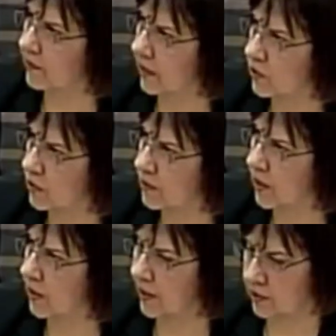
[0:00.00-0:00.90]
electric
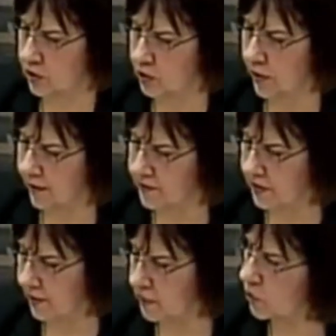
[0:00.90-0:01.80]
markets do have
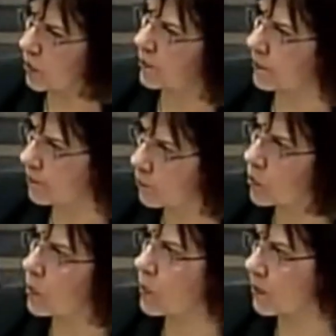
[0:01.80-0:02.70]
some sort of a
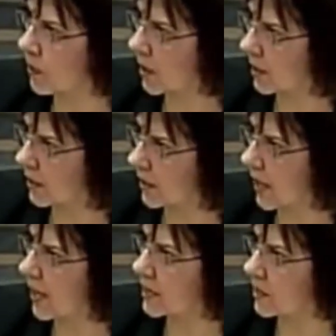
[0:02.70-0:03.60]
forward market,
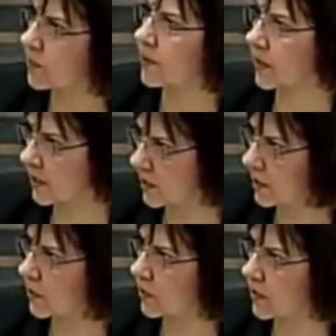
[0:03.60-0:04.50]
as is being
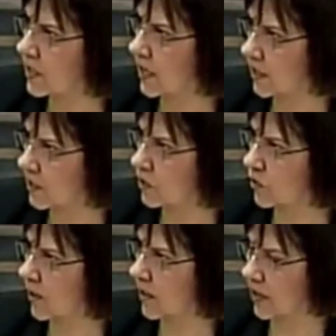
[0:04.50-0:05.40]
considered in
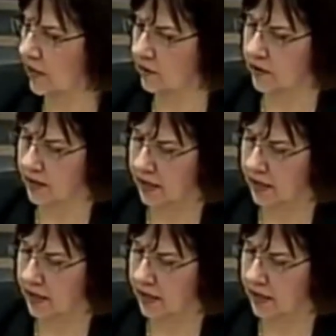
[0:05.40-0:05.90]
Texas right now.